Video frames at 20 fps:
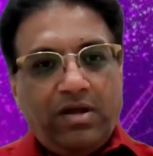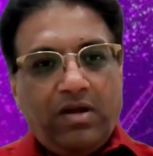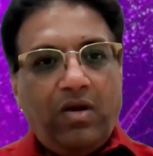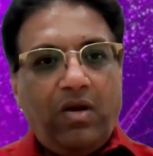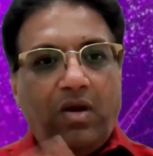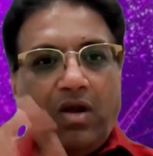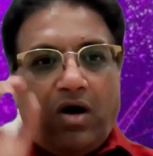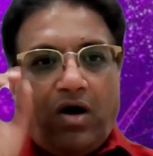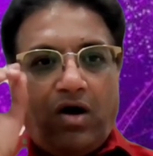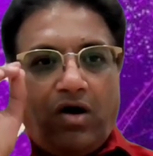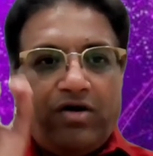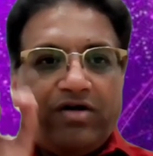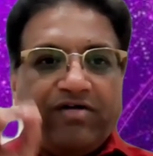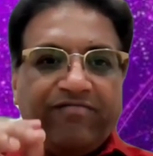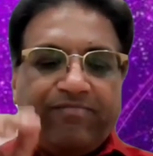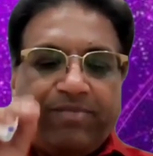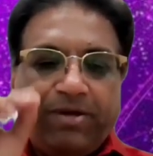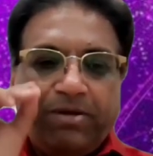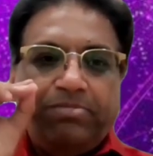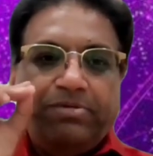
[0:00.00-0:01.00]
A lot
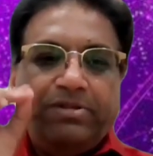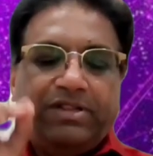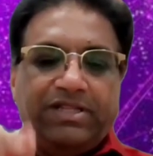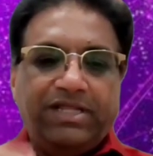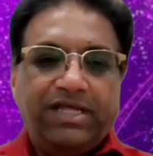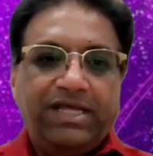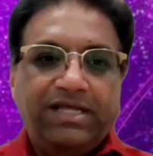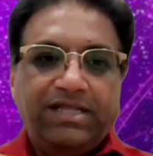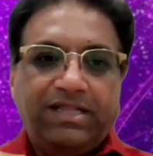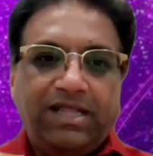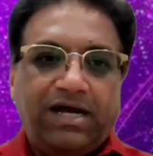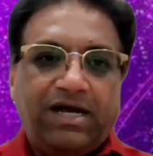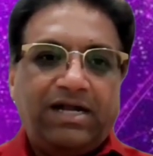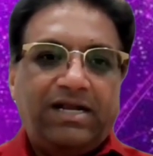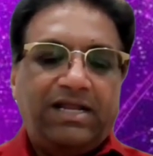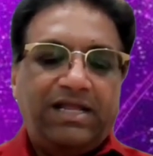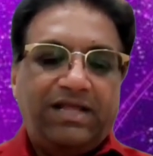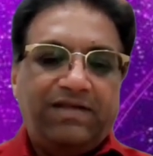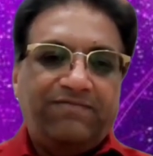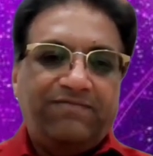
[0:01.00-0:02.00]
of people think
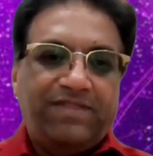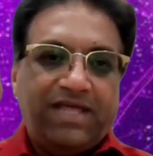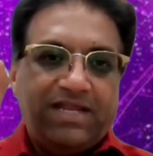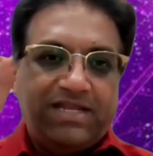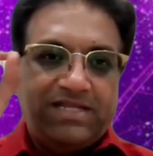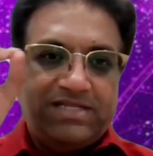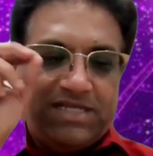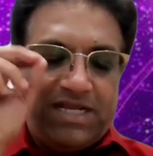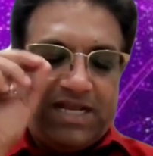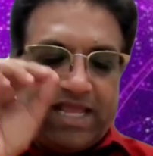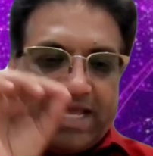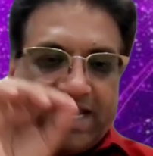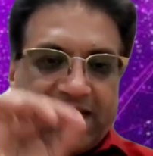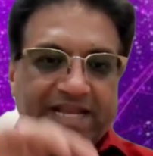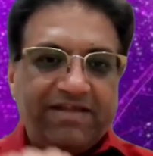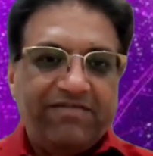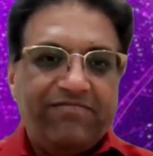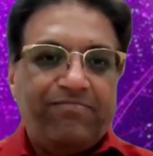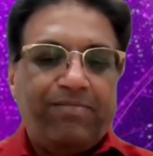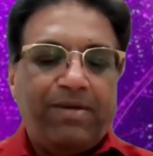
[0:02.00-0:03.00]
that if there is a
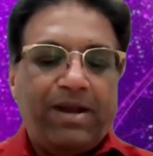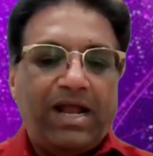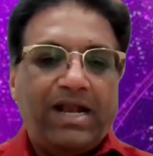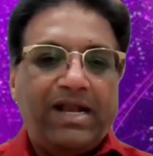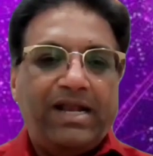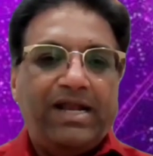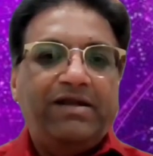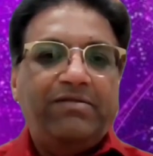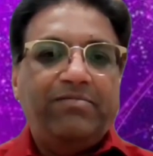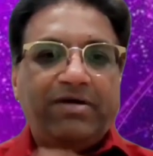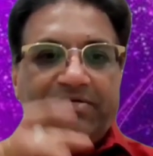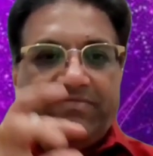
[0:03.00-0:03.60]
negative planet,